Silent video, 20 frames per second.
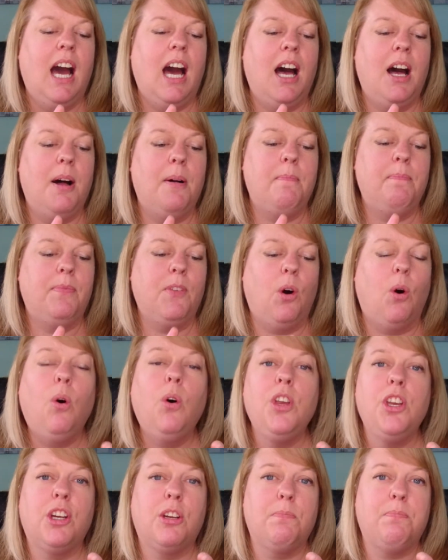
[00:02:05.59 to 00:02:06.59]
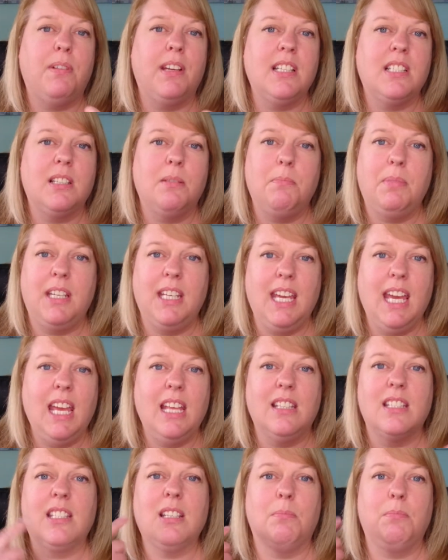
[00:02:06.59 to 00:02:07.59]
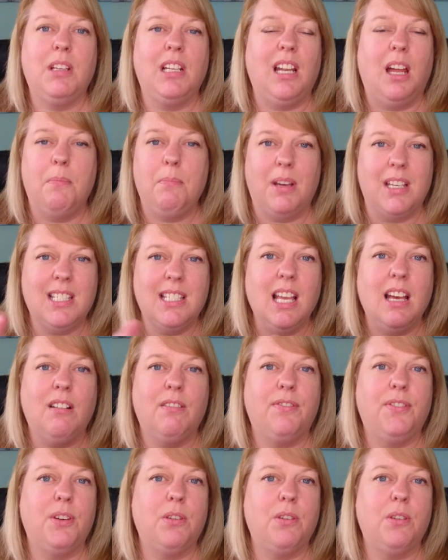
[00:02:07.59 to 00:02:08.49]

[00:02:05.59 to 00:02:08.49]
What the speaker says: Or you could bring somebody in, somebody like myself,